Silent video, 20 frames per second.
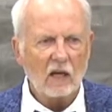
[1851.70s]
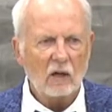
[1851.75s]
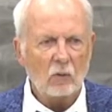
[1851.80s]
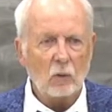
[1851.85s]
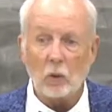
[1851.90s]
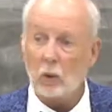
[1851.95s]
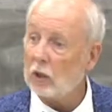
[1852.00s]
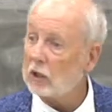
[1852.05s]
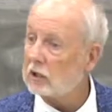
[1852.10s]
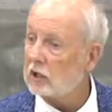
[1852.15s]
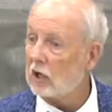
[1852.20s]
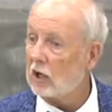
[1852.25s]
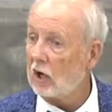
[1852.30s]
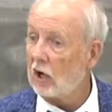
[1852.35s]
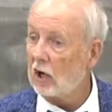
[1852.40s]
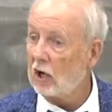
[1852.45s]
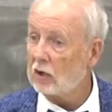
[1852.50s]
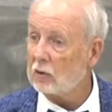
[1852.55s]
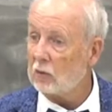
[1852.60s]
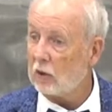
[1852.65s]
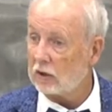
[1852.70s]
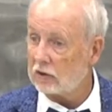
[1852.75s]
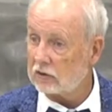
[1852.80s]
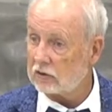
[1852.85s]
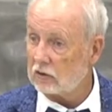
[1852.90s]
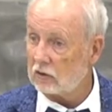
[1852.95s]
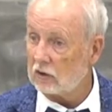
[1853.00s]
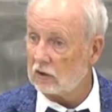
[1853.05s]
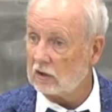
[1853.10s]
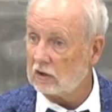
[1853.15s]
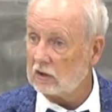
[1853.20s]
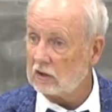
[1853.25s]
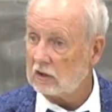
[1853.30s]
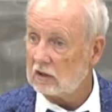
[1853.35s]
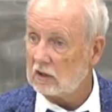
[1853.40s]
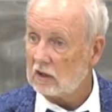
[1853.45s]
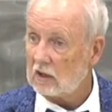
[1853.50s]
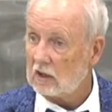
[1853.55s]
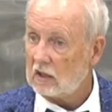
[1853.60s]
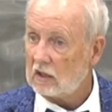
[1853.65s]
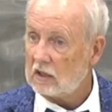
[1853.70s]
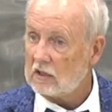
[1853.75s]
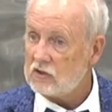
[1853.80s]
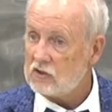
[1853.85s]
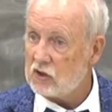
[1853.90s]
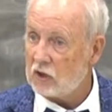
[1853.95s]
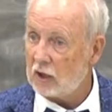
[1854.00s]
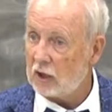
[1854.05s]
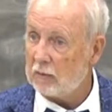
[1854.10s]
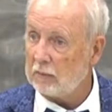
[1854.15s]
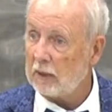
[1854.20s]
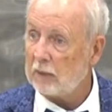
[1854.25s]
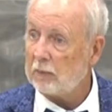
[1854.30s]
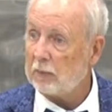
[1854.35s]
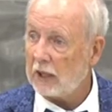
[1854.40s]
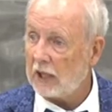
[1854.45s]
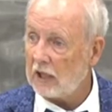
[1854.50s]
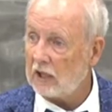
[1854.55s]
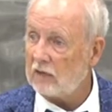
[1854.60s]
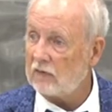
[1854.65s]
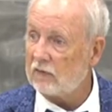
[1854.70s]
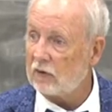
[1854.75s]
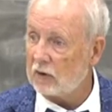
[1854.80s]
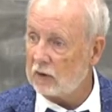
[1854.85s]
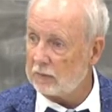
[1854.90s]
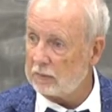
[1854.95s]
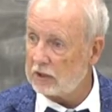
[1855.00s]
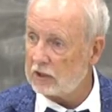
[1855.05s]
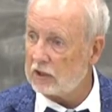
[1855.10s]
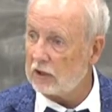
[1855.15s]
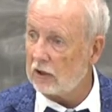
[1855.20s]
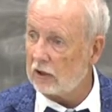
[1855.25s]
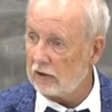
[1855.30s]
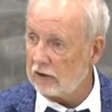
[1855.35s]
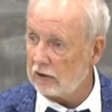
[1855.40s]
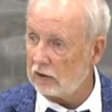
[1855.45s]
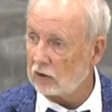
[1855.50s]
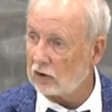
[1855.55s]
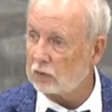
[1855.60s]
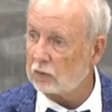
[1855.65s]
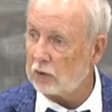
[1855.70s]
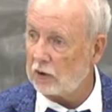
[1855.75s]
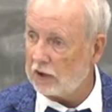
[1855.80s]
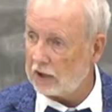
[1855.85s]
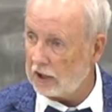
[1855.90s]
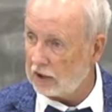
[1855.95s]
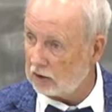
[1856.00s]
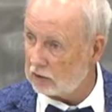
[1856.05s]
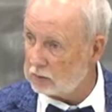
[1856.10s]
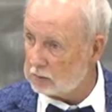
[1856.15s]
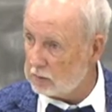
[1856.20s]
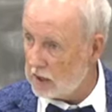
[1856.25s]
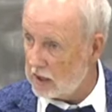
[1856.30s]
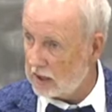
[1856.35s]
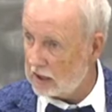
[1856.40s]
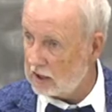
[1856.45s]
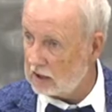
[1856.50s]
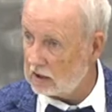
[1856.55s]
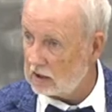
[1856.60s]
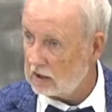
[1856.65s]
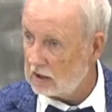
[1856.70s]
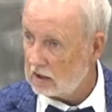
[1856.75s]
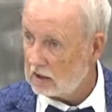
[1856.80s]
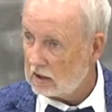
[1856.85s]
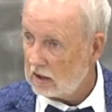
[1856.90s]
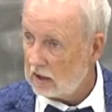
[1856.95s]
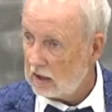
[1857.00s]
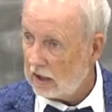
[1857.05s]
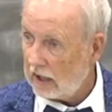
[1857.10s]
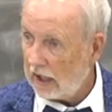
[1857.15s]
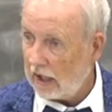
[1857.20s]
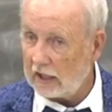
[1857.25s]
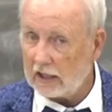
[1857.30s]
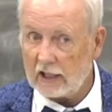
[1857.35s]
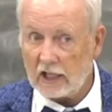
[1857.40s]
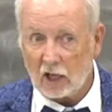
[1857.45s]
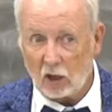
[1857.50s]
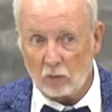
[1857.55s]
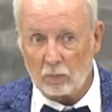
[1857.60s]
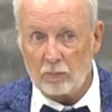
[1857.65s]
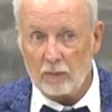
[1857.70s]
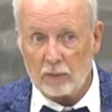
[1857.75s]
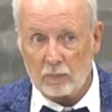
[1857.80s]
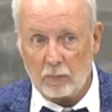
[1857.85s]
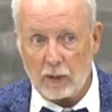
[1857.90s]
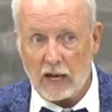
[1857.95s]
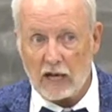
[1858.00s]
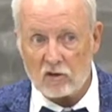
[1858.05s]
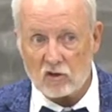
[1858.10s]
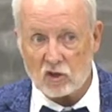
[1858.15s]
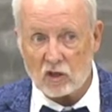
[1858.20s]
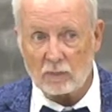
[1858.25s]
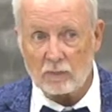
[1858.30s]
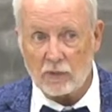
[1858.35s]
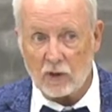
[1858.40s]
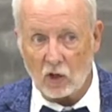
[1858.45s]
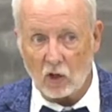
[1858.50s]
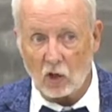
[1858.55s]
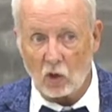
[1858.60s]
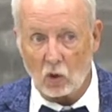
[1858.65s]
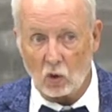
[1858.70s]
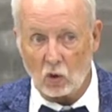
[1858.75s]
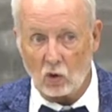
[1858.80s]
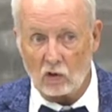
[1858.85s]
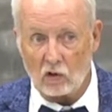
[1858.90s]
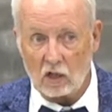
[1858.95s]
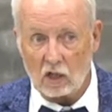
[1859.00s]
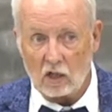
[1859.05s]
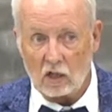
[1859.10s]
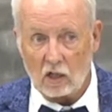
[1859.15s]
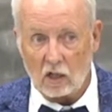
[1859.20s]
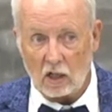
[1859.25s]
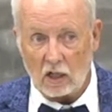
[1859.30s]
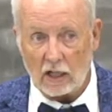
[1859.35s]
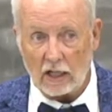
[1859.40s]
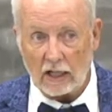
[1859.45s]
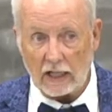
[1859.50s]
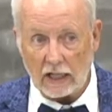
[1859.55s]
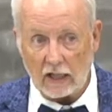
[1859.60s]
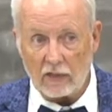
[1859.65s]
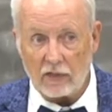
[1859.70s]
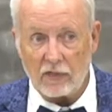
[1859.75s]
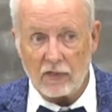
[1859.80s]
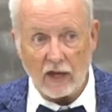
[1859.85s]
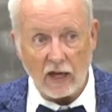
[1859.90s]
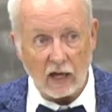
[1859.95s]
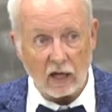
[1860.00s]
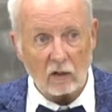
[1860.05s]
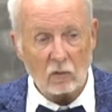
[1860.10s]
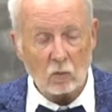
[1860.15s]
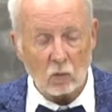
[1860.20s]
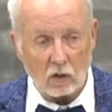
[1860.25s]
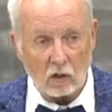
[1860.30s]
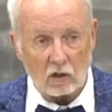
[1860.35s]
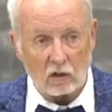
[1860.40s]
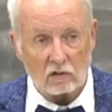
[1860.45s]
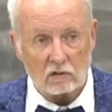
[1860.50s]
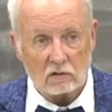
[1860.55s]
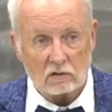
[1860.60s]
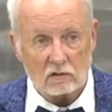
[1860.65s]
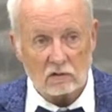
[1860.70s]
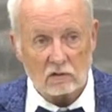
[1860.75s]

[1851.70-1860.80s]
We went to the hardware store. Jeremy paid for the materials with his money, and he helped me patch up the hole in that wall.